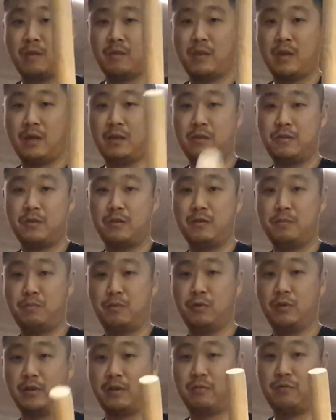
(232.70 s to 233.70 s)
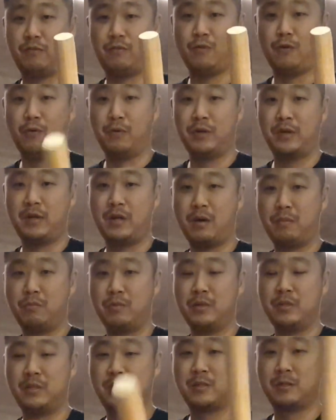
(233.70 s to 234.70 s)
That's sort of pulling forward and
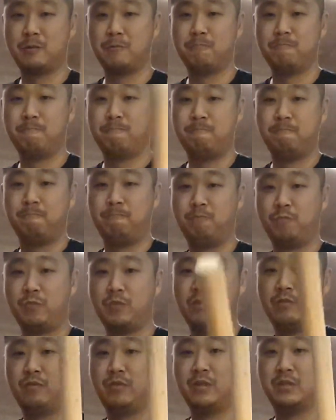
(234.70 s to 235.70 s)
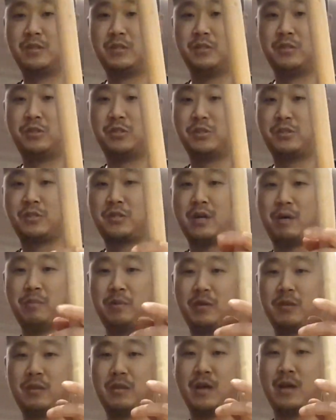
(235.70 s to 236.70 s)
upwards, versus just
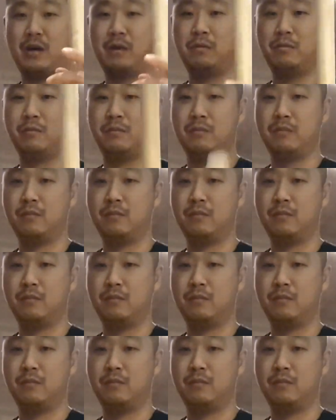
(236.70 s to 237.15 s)
coming down.